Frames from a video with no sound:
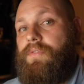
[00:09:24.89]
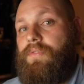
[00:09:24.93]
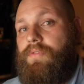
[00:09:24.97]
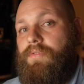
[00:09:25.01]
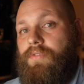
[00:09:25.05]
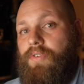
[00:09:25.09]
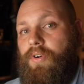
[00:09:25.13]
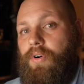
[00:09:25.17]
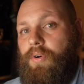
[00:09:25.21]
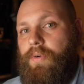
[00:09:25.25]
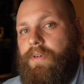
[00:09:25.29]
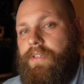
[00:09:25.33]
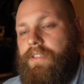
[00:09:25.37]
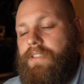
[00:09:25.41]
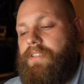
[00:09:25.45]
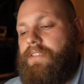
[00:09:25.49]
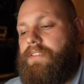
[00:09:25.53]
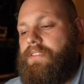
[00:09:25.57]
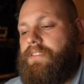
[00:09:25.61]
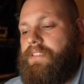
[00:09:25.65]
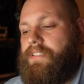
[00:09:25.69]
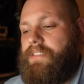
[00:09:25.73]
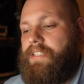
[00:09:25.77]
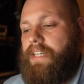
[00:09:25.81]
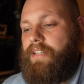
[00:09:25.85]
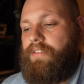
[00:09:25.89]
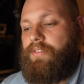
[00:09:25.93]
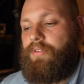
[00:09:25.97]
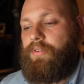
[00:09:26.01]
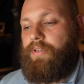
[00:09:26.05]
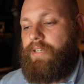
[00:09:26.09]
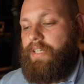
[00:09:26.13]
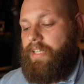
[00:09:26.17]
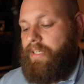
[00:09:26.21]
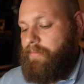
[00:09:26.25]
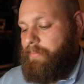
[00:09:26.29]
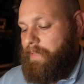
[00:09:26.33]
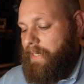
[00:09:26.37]
forward to start
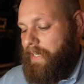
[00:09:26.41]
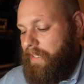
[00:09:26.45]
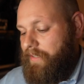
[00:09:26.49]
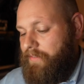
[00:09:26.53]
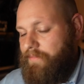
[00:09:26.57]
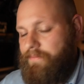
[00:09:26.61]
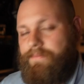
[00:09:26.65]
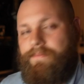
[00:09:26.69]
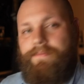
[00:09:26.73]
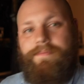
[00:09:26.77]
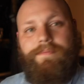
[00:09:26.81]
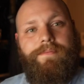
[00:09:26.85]
talking about,